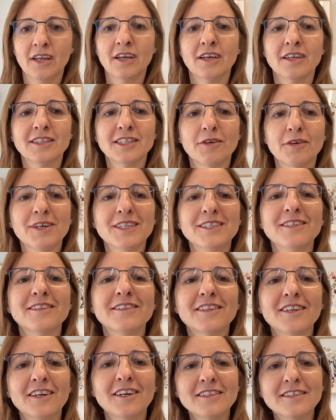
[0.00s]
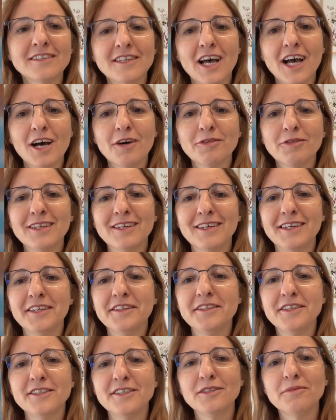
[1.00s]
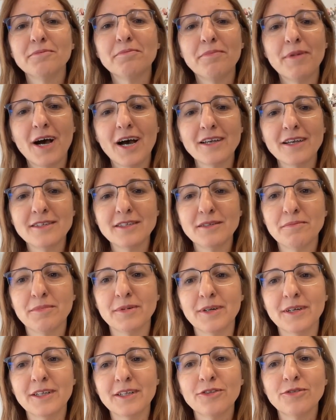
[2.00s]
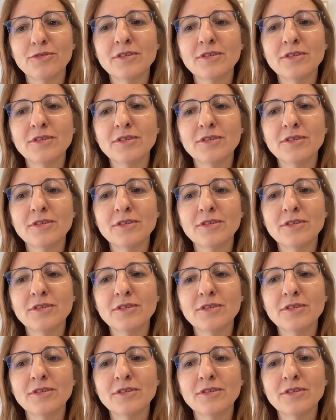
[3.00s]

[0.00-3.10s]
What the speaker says: So as it turns out, it is impossible